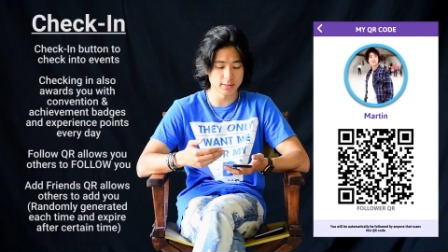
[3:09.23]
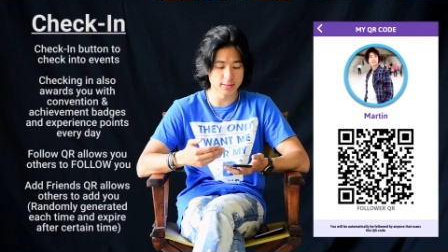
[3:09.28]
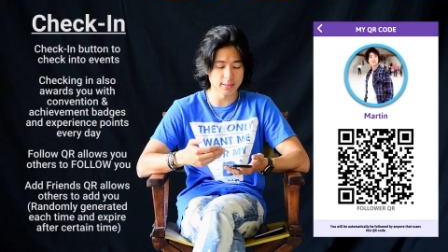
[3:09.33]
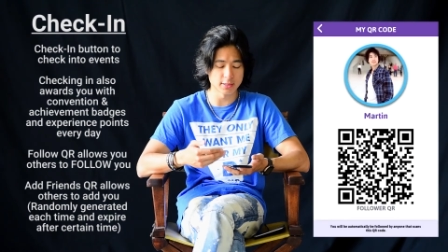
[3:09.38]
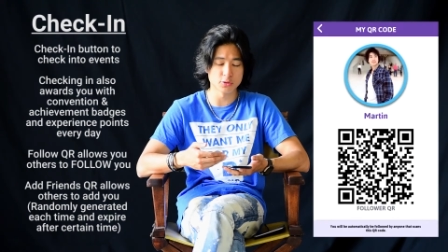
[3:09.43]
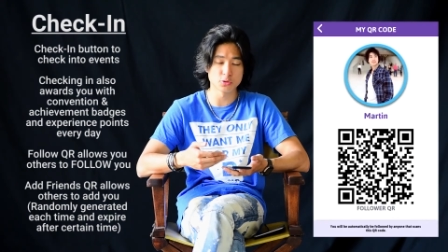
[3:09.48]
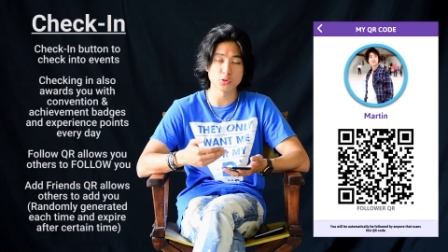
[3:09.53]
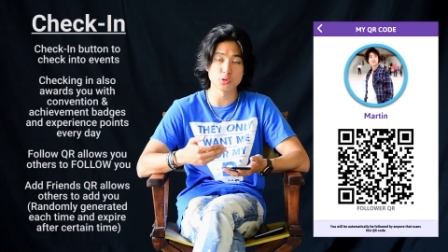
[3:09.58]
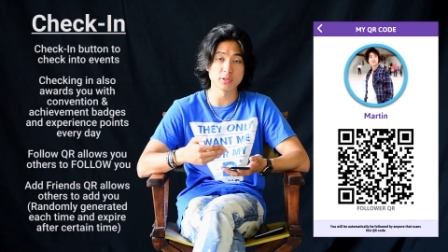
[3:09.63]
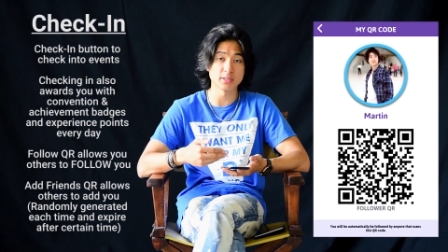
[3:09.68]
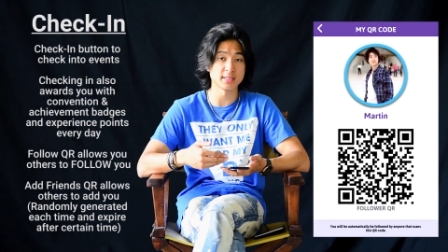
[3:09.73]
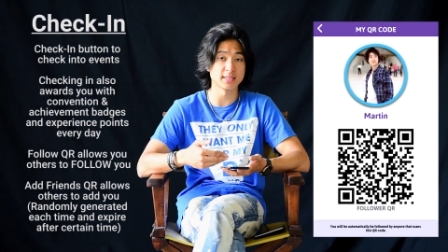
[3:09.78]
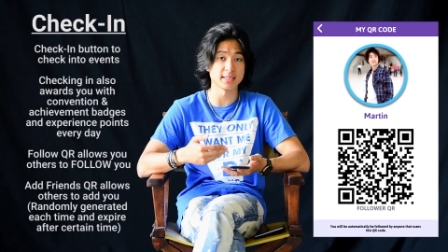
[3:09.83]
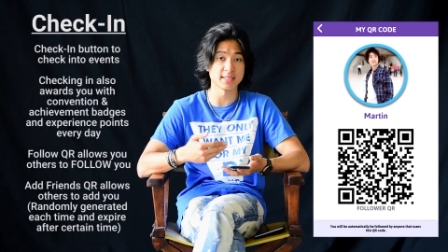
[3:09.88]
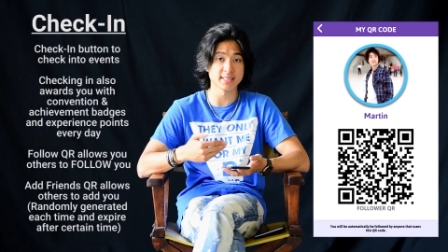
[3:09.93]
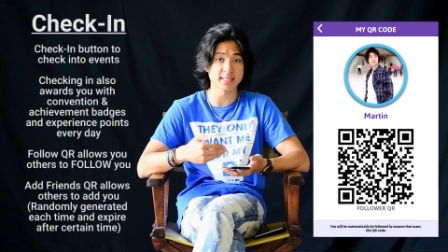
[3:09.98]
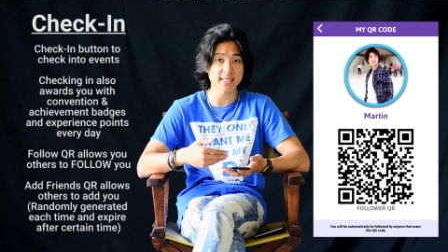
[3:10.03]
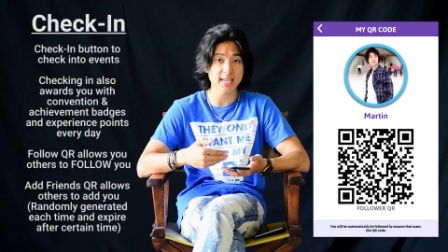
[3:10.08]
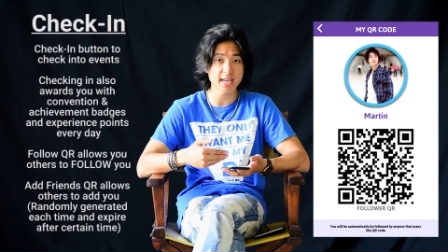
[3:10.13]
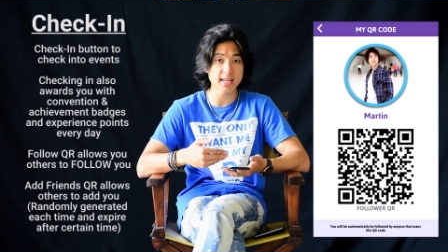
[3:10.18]
As soon as they
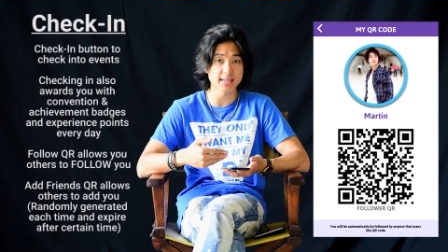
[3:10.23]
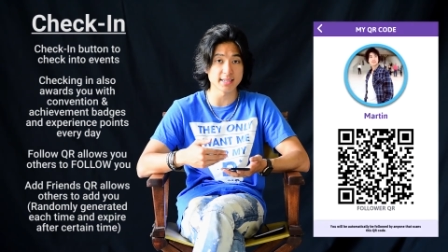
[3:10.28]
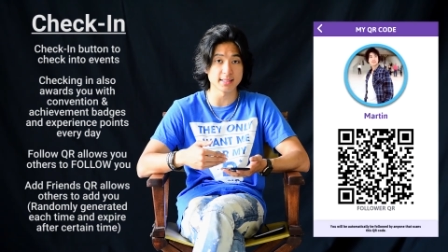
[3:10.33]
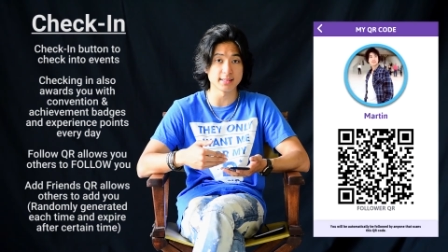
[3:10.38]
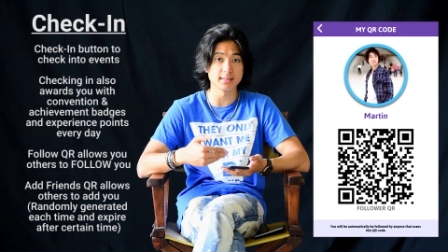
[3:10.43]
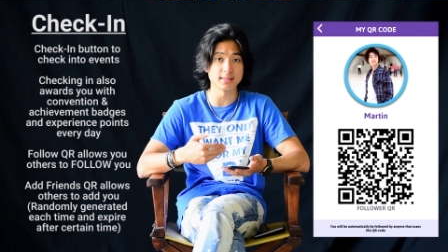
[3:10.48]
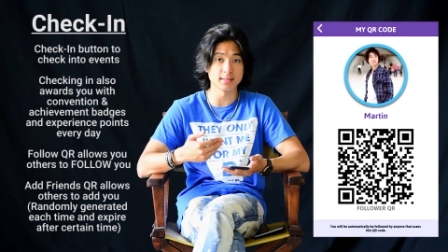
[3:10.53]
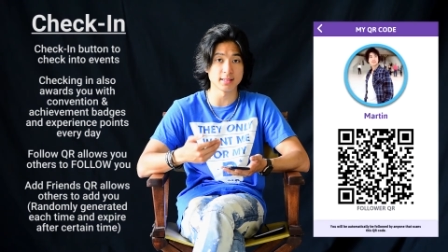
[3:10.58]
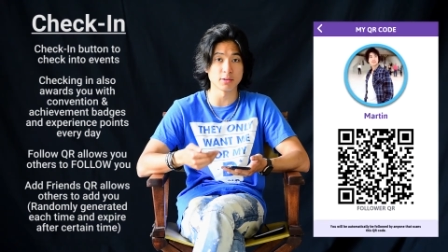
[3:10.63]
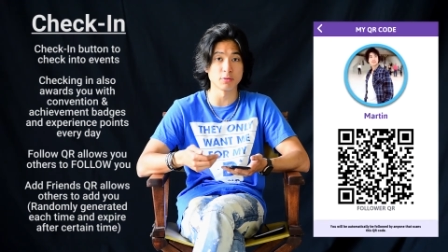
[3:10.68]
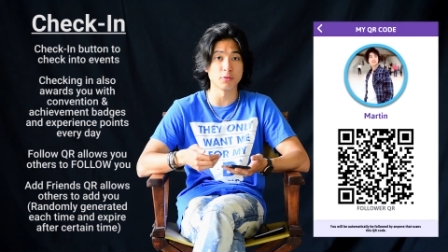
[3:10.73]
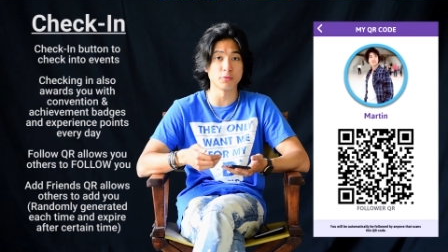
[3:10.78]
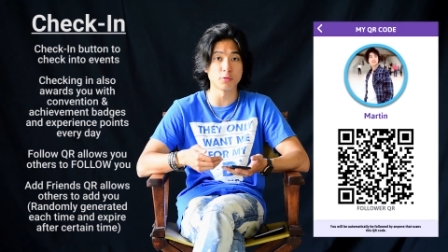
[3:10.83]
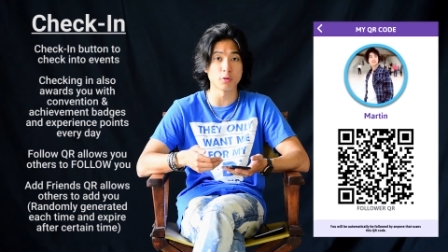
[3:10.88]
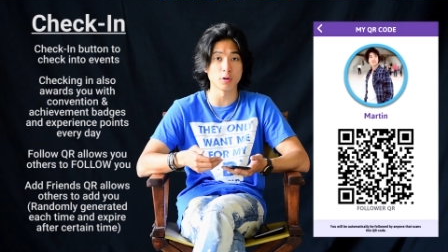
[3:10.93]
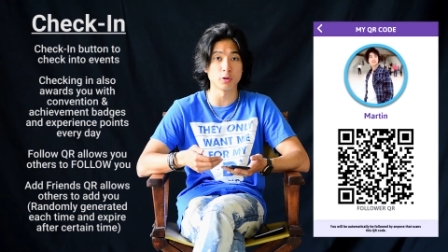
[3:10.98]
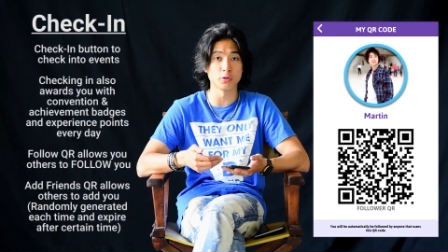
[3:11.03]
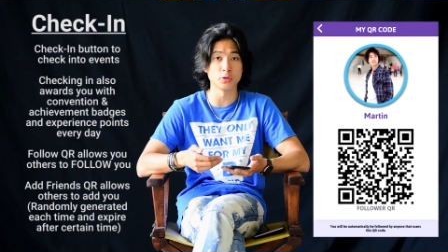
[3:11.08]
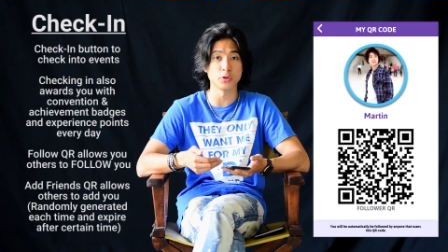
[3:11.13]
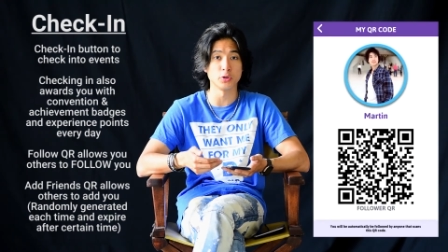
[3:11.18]
scan it, they will
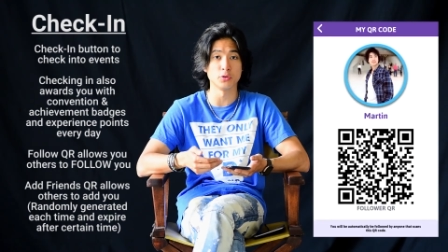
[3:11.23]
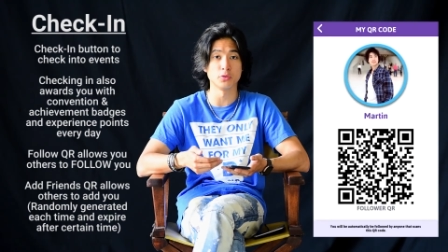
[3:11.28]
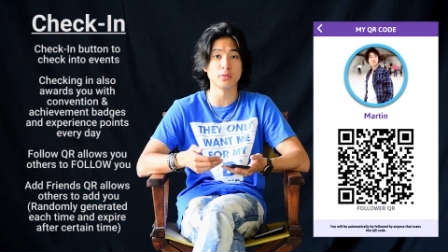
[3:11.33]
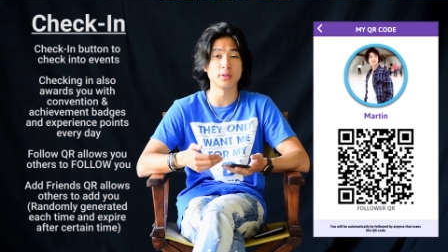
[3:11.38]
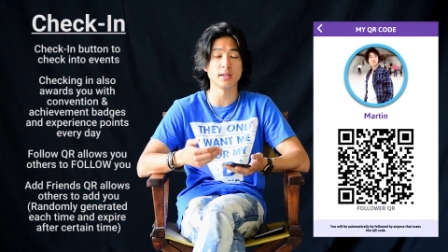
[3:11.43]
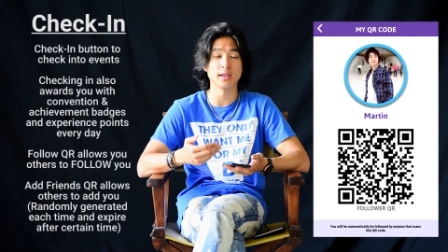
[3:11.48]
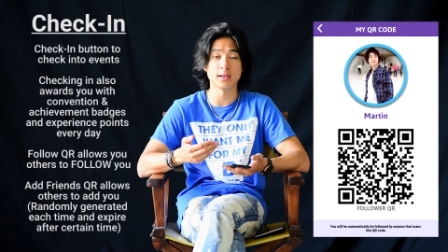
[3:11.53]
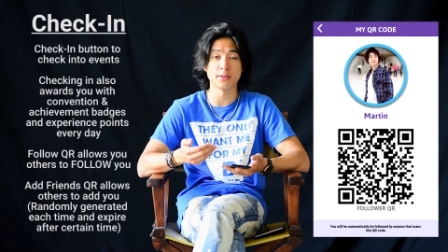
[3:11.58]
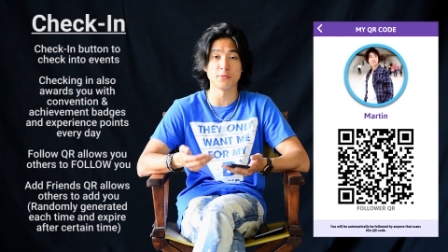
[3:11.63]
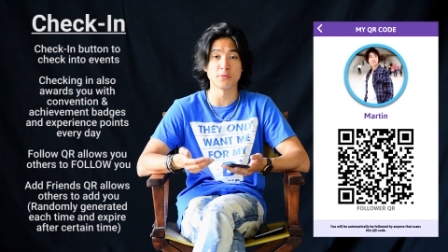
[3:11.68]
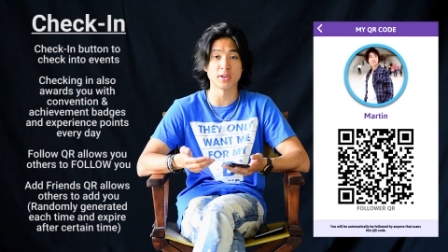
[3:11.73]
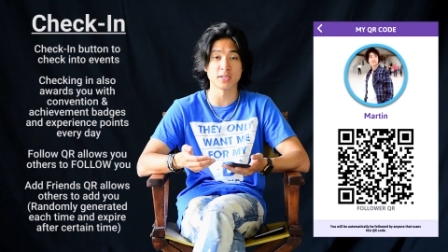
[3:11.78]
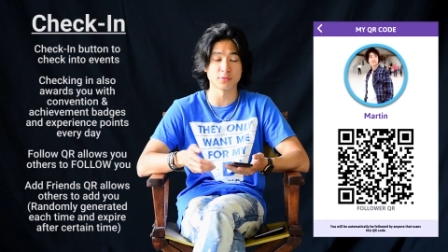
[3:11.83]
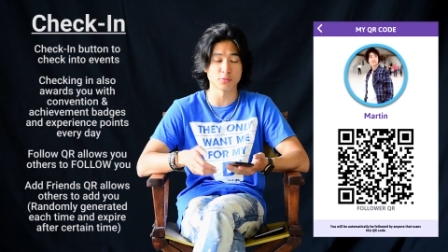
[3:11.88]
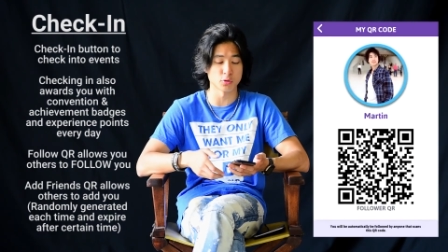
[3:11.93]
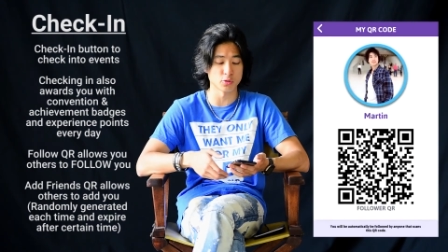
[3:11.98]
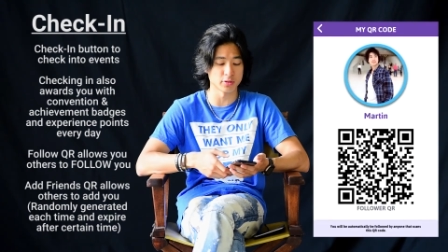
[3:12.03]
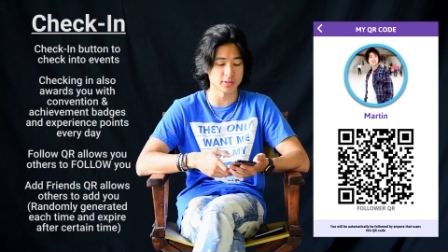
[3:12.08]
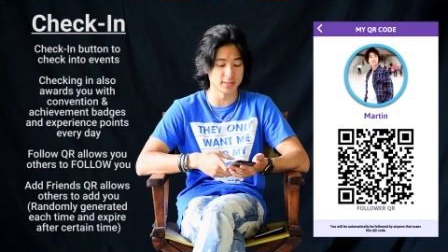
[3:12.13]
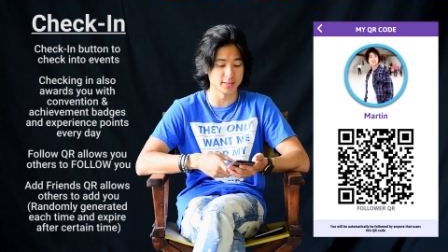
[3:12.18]
follow you and vice
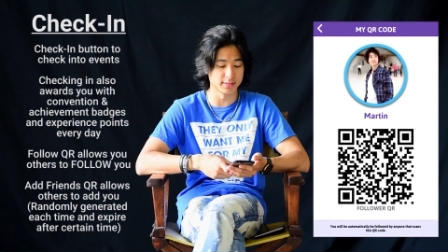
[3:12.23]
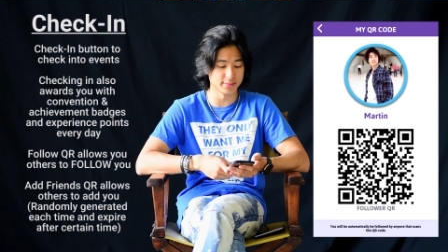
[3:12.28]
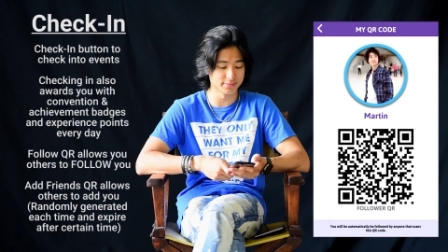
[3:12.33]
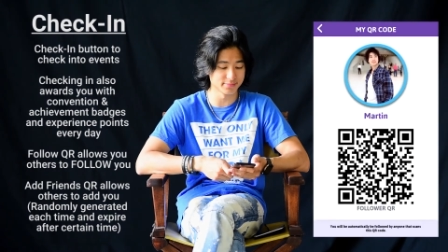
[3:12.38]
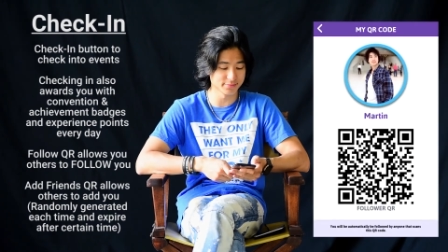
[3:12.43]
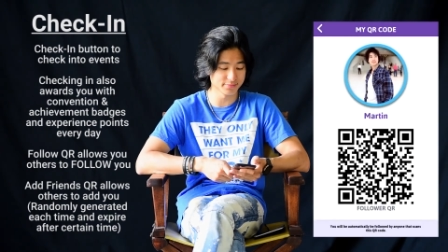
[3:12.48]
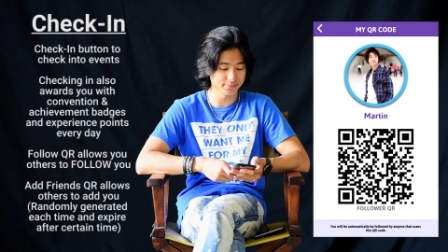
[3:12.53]
versa.